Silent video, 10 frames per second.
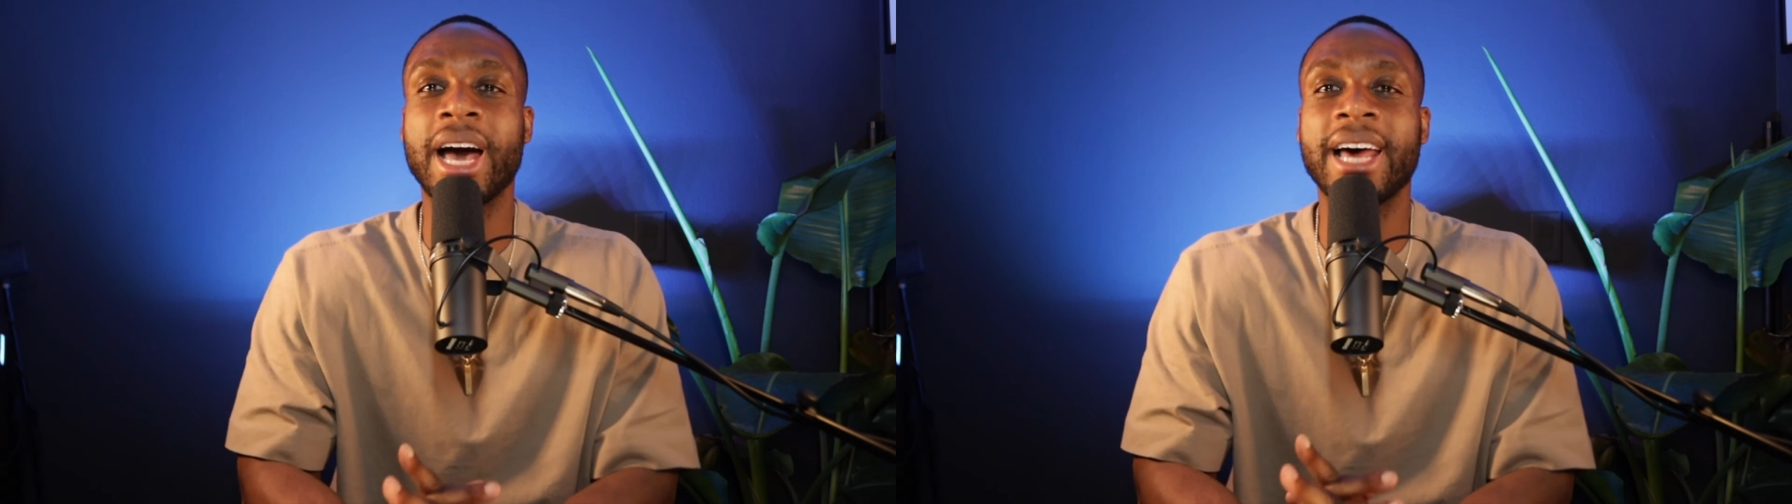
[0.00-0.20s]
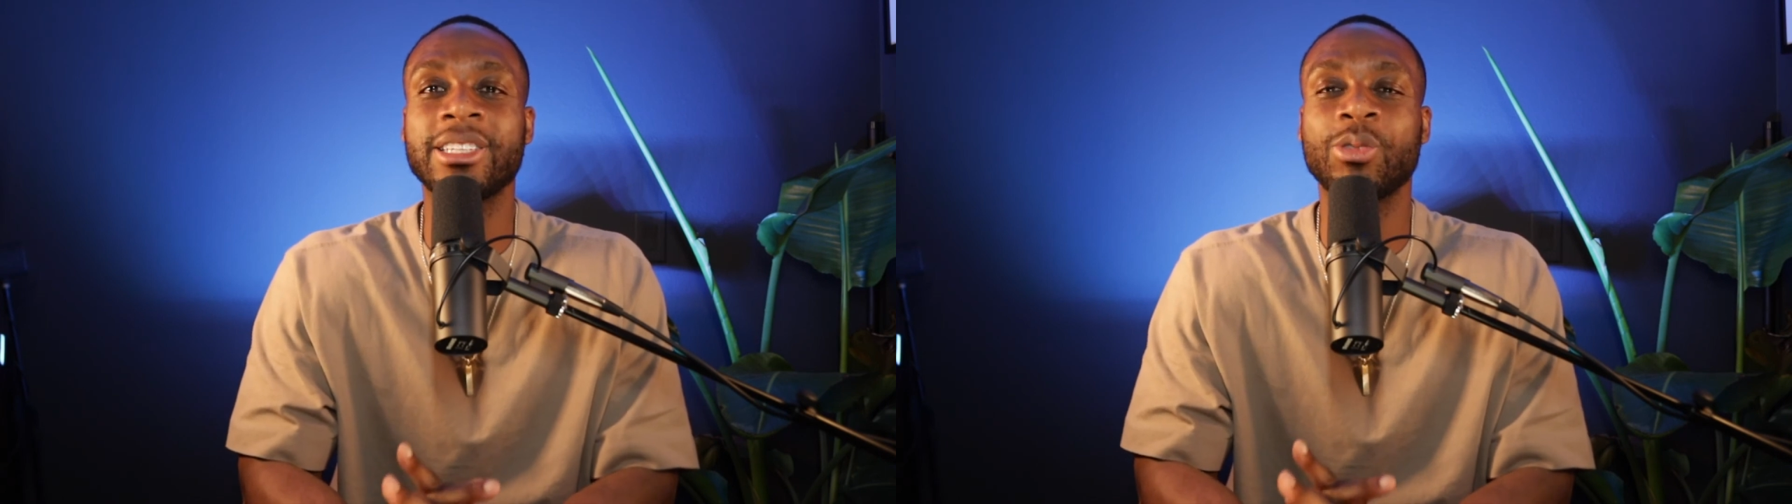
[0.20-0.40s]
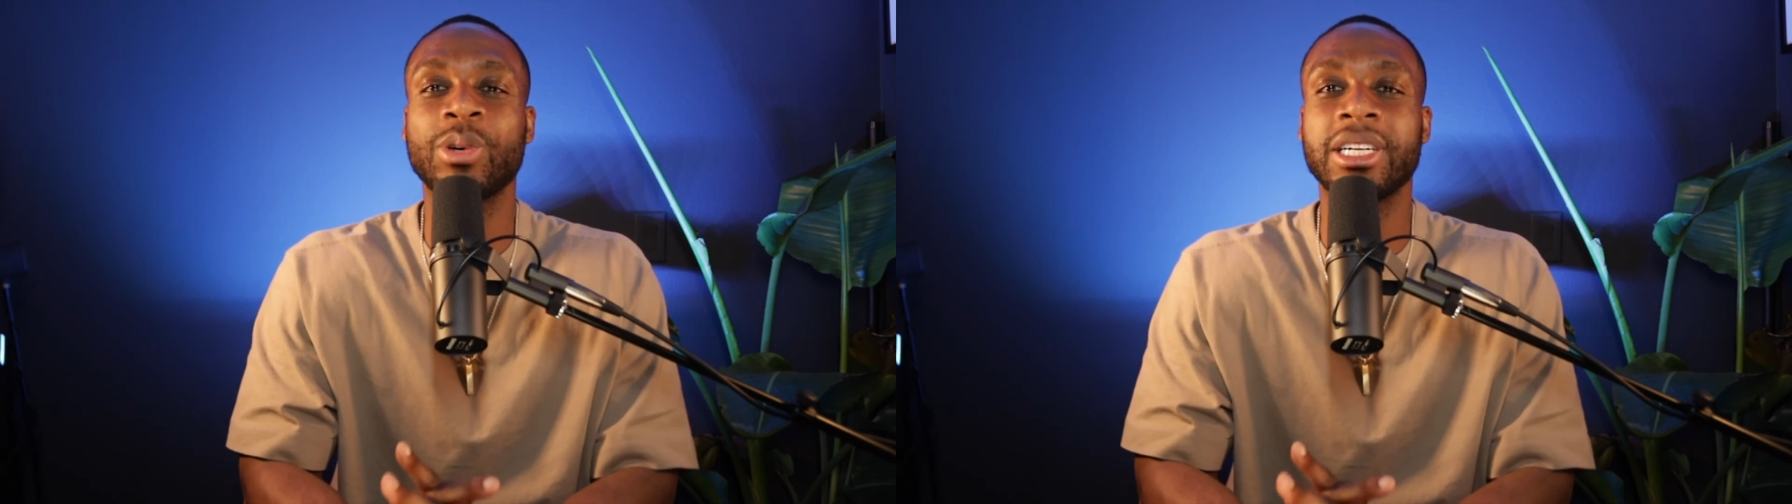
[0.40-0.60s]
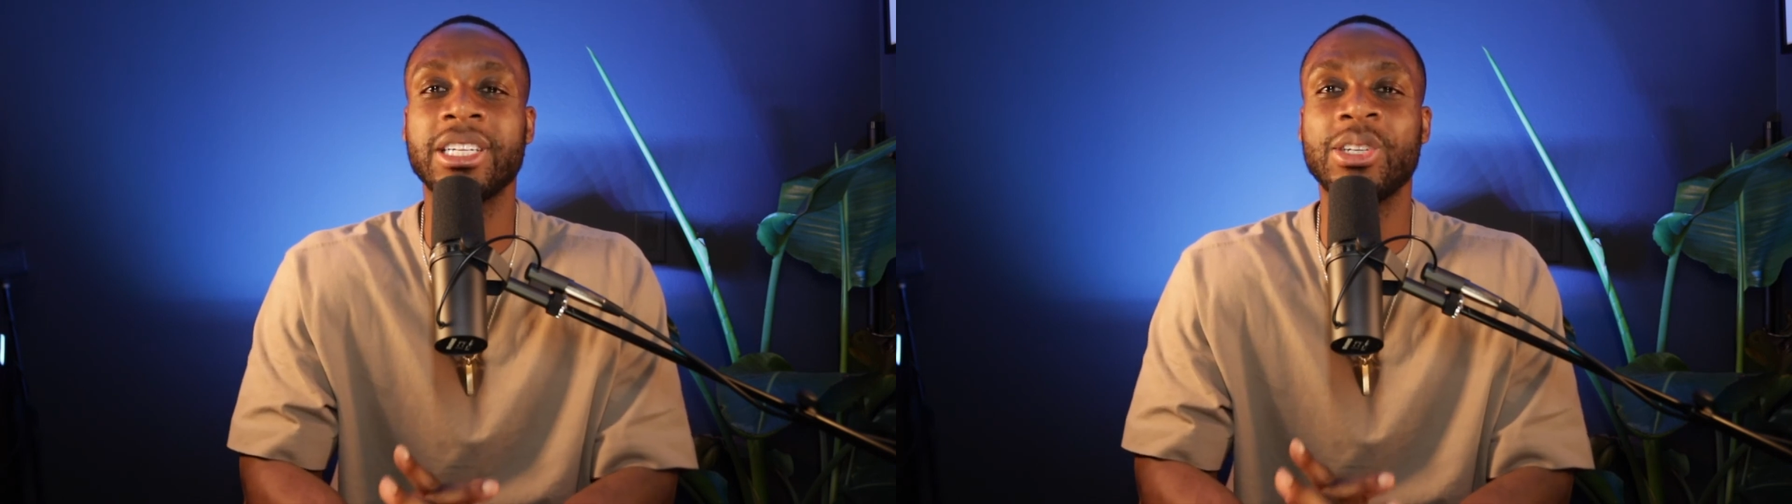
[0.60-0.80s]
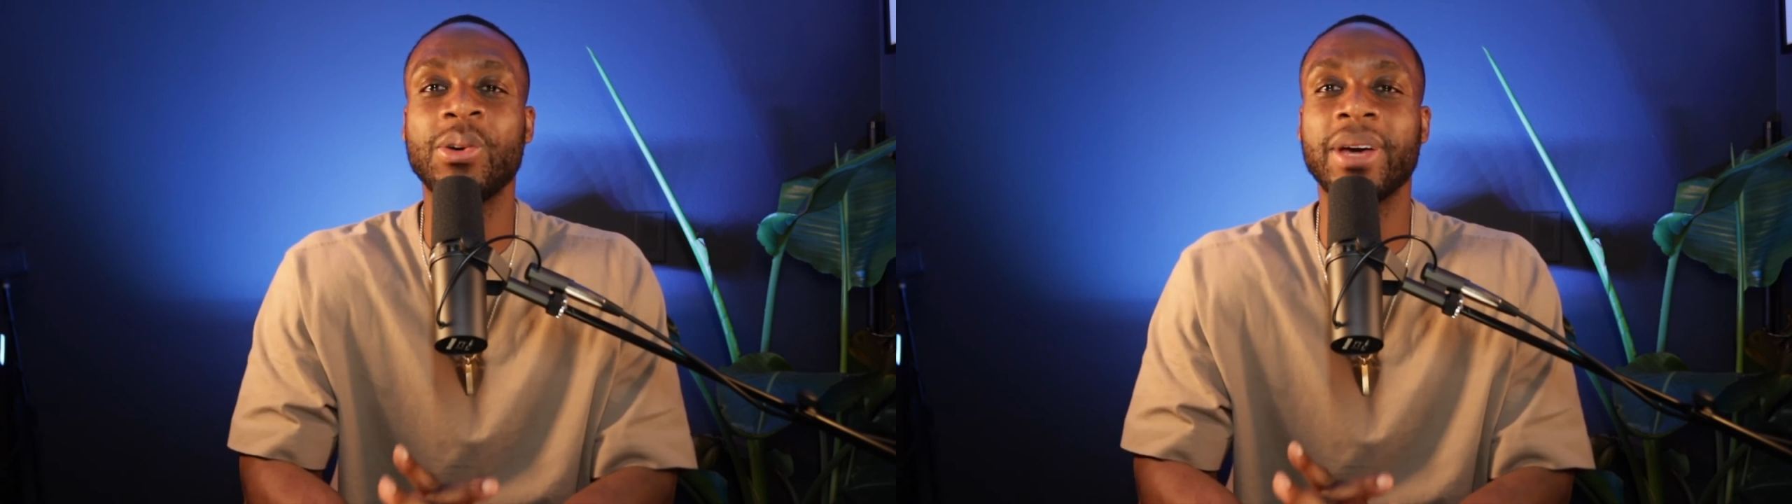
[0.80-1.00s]
God is wanting to
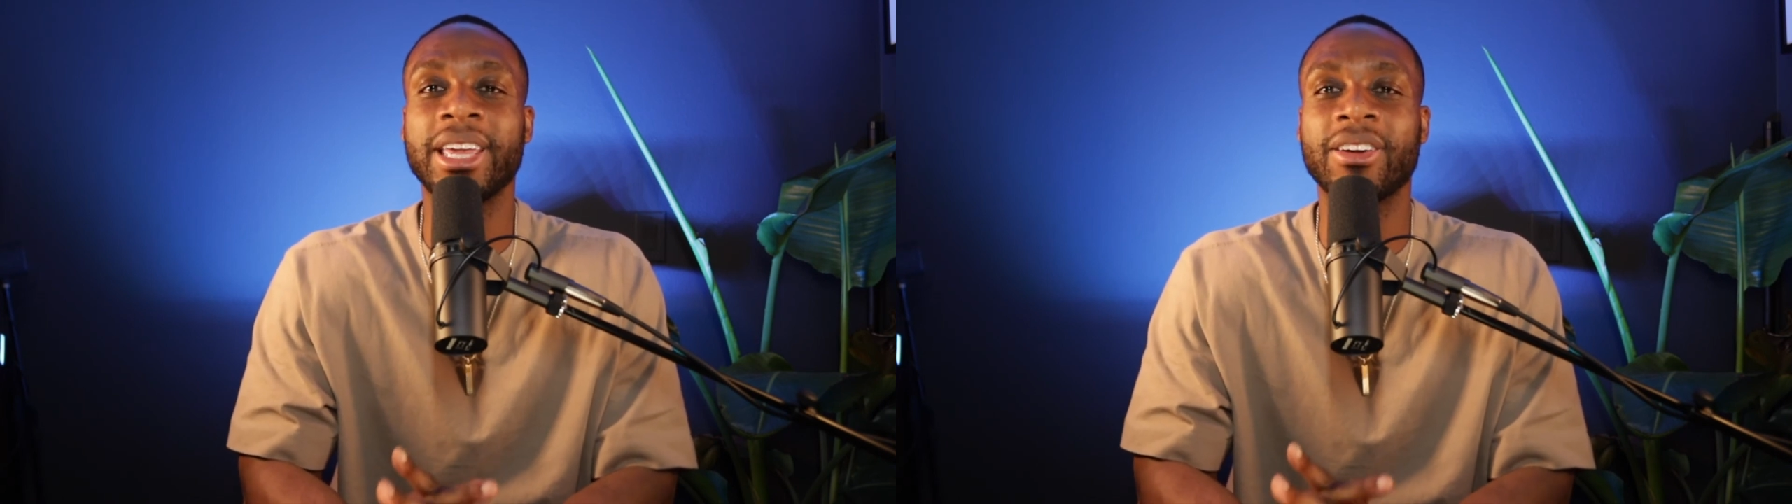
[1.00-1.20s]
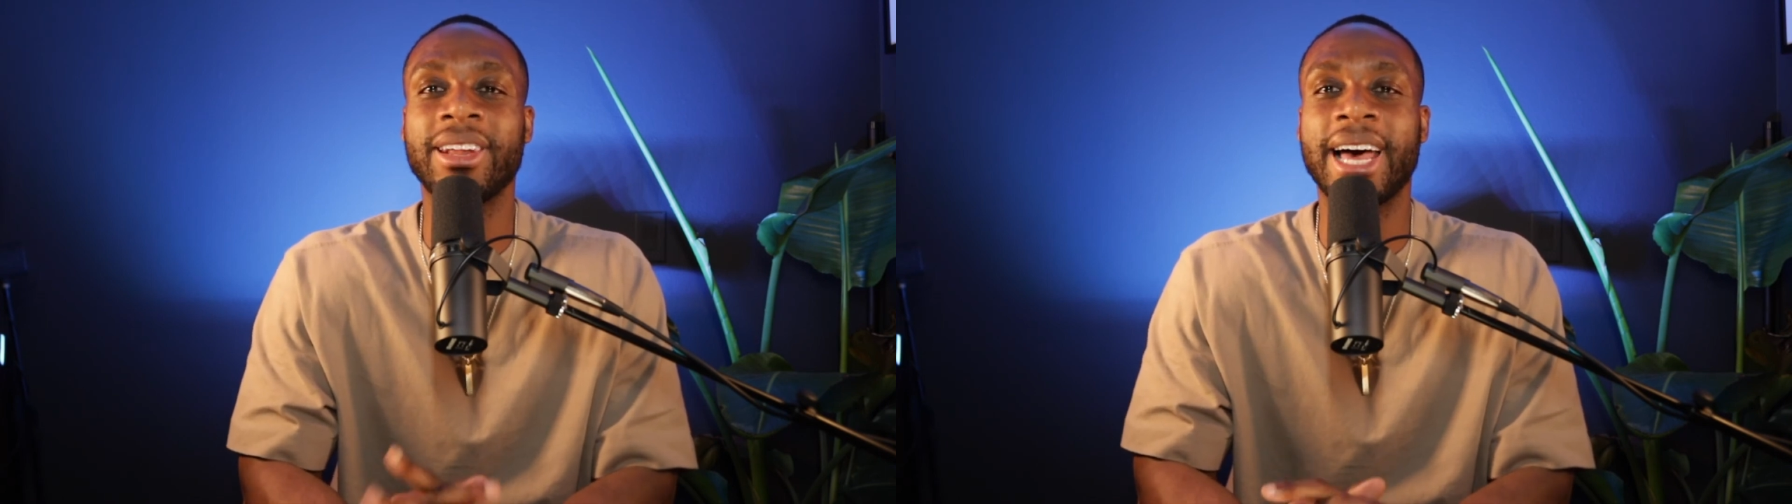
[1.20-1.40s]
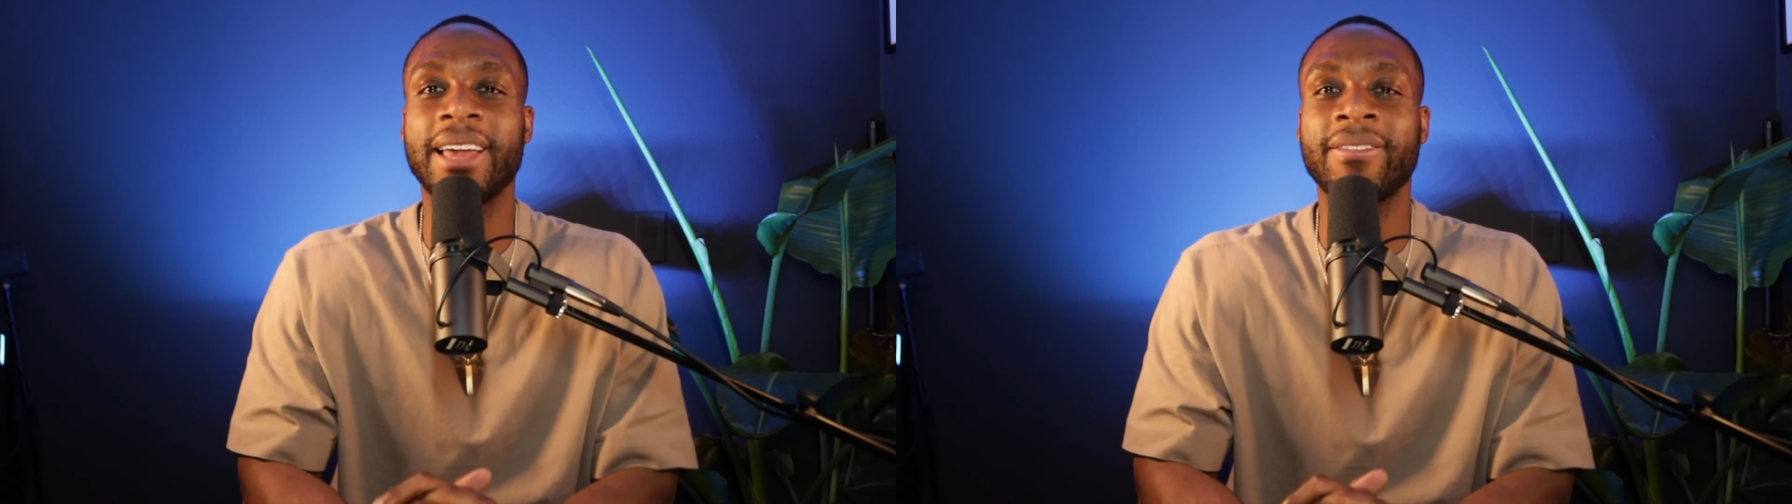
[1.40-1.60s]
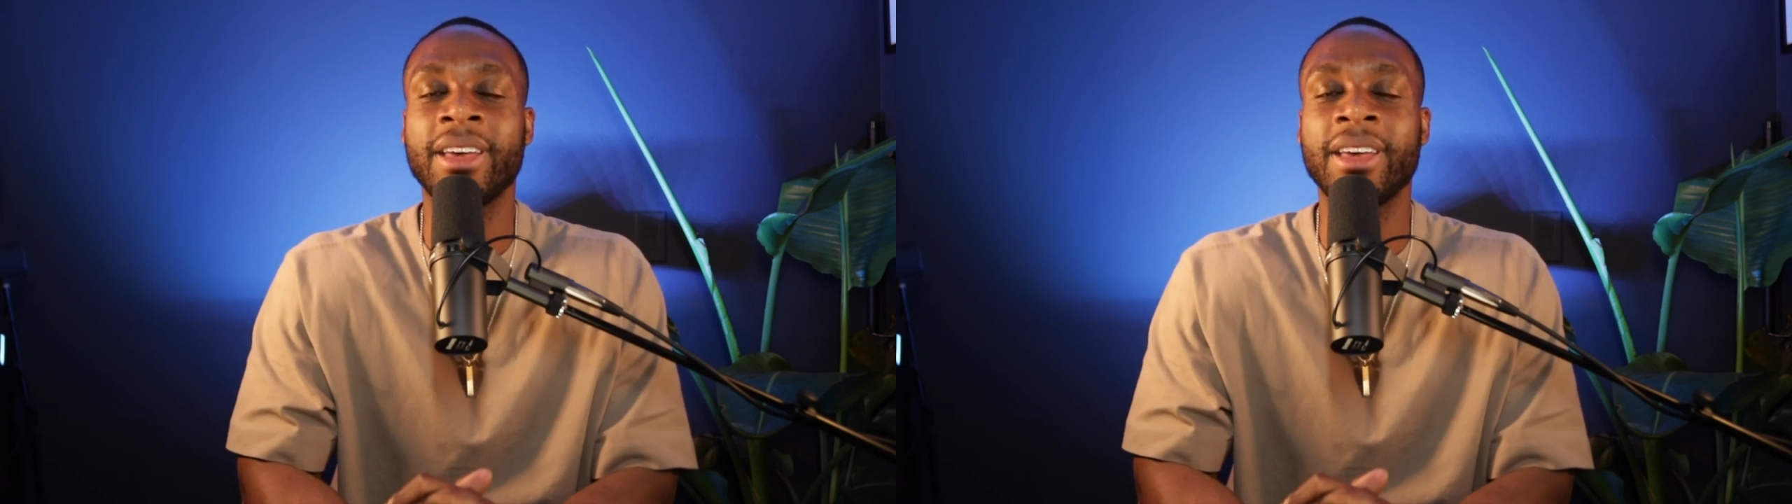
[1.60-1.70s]
do in your life.